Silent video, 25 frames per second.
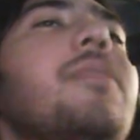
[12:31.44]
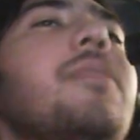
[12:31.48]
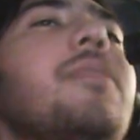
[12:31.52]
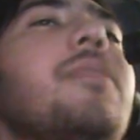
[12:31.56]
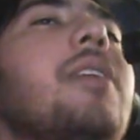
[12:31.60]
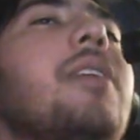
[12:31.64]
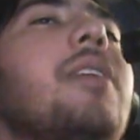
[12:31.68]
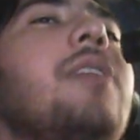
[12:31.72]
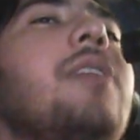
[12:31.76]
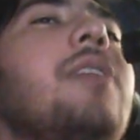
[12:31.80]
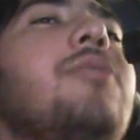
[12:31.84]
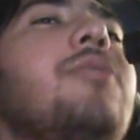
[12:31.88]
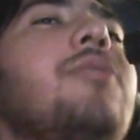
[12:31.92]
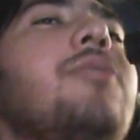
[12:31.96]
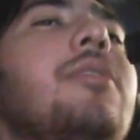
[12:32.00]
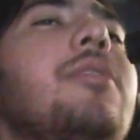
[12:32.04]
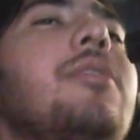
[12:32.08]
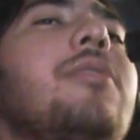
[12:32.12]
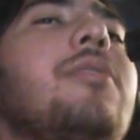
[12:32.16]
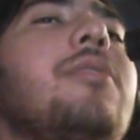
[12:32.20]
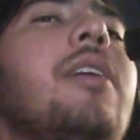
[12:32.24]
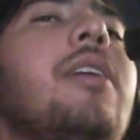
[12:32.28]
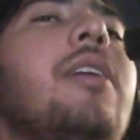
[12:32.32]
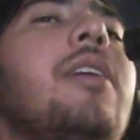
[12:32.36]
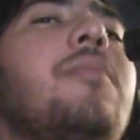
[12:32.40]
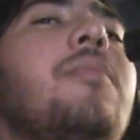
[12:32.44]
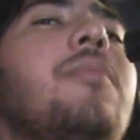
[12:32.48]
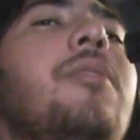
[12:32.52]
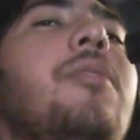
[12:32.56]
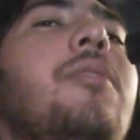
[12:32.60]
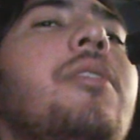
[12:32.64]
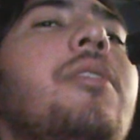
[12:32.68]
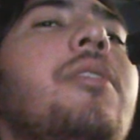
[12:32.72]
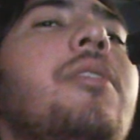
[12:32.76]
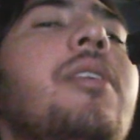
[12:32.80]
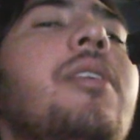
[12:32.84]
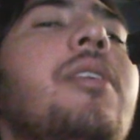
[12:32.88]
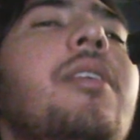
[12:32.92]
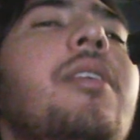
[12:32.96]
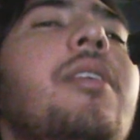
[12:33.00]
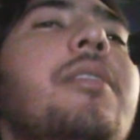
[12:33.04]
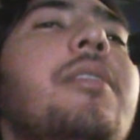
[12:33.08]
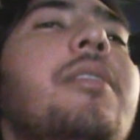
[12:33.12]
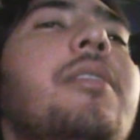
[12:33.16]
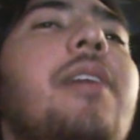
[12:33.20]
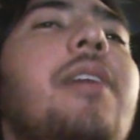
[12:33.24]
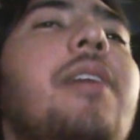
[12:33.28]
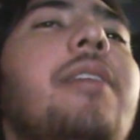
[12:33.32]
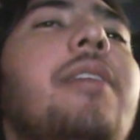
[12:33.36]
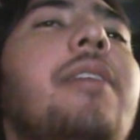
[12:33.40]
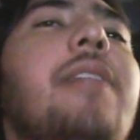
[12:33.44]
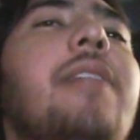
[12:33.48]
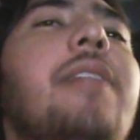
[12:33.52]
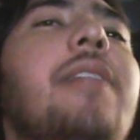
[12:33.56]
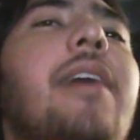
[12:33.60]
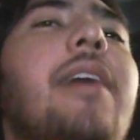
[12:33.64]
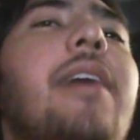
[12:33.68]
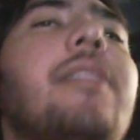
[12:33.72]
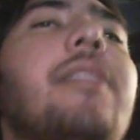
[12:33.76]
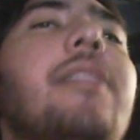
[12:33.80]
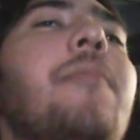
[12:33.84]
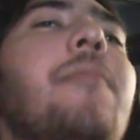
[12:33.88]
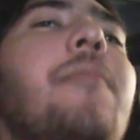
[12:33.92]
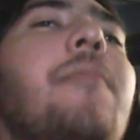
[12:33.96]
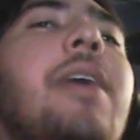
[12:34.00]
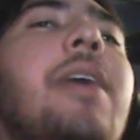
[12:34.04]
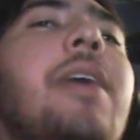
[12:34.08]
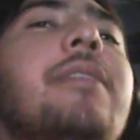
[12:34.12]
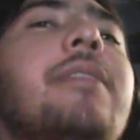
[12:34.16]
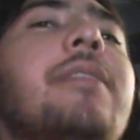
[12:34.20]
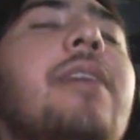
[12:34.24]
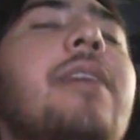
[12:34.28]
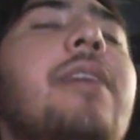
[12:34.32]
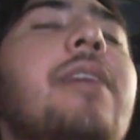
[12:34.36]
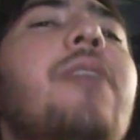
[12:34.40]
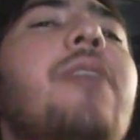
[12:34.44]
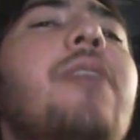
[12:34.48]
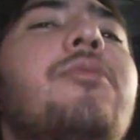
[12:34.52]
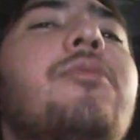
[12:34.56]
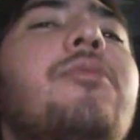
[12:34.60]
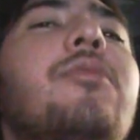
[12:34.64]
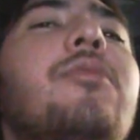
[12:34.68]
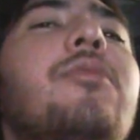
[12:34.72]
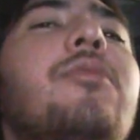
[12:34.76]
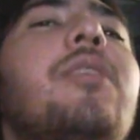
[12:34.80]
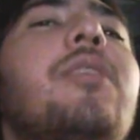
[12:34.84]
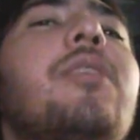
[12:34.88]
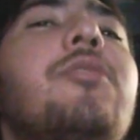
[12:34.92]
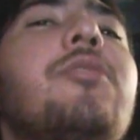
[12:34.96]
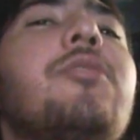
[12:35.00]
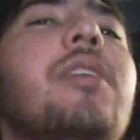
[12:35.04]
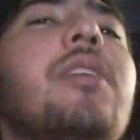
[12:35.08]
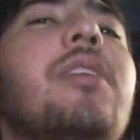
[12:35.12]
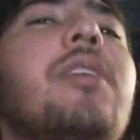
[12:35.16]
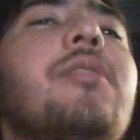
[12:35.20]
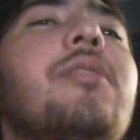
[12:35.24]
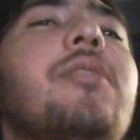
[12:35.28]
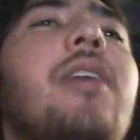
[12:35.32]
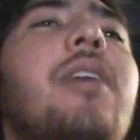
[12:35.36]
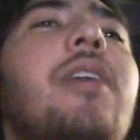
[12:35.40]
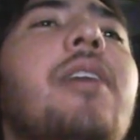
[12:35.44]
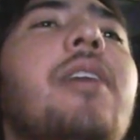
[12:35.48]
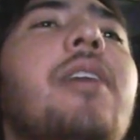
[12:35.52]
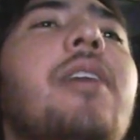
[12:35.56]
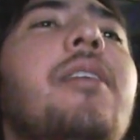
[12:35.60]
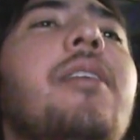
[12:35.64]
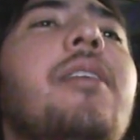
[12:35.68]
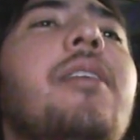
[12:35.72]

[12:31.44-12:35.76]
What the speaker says: get you into that point. That is like the main sound you are trying to get.